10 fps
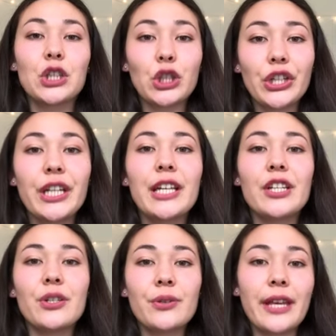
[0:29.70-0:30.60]
Learning a
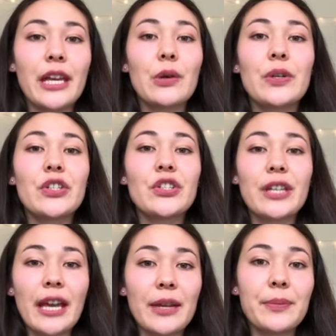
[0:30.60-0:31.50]
new language
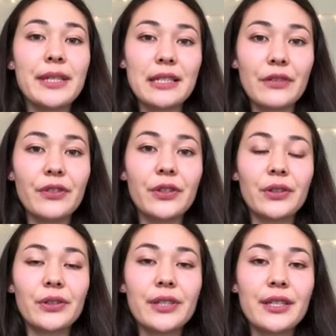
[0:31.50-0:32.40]
can be
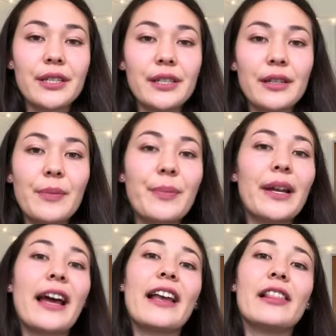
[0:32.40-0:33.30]
difficult,
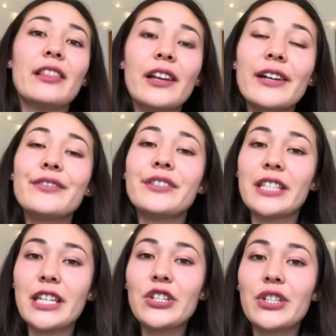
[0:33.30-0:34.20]
but I love
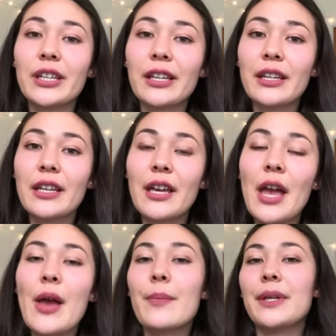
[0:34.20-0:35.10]
teaching
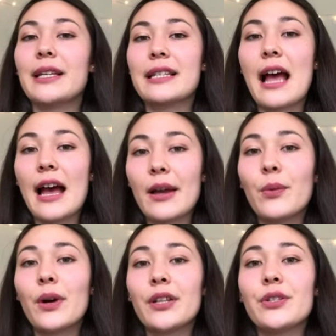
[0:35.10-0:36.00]
because I
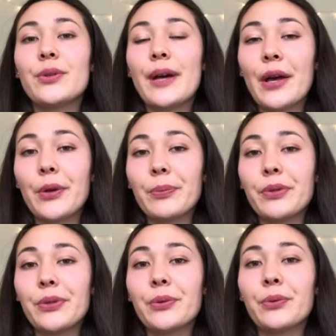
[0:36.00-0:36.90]
want to help
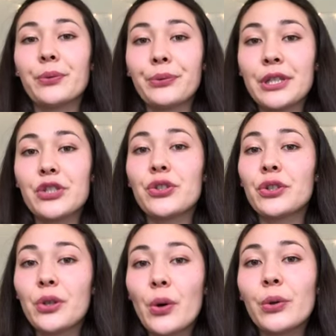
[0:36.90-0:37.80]
you reach
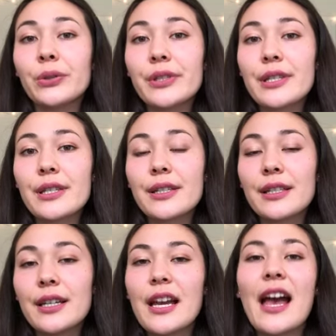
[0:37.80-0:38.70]
your goals.
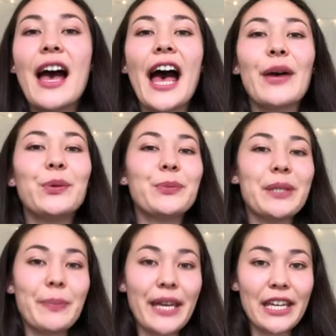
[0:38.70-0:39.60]
I will
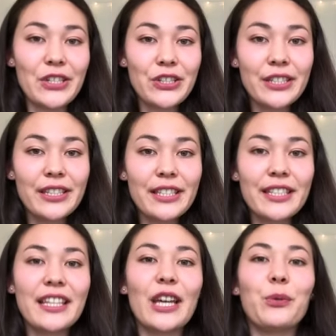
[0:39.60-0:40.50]
be patient
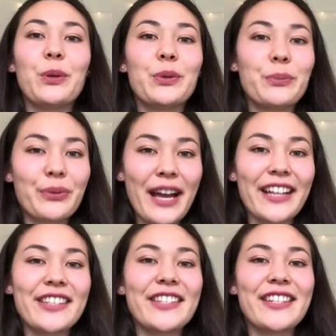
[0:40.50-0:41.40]
and we will
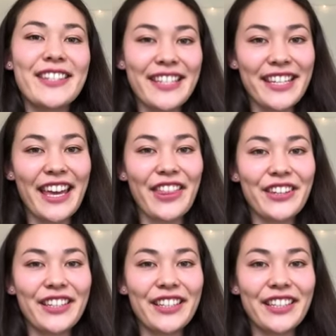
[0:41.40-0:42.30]
practice
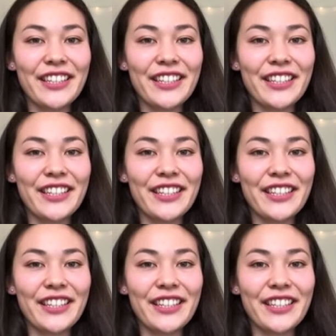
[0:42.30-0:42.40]
together.